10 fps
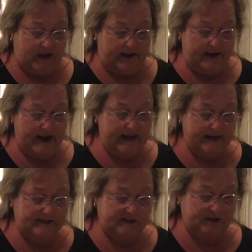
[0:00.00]
a
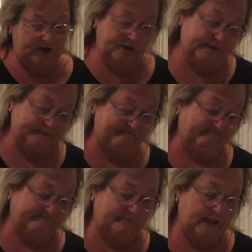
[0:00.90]
nice,
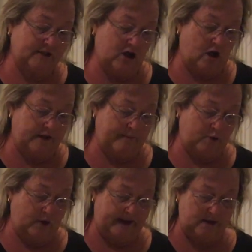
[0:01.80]
let's call it
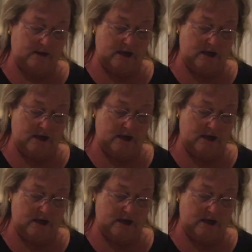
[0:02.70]
a pudding.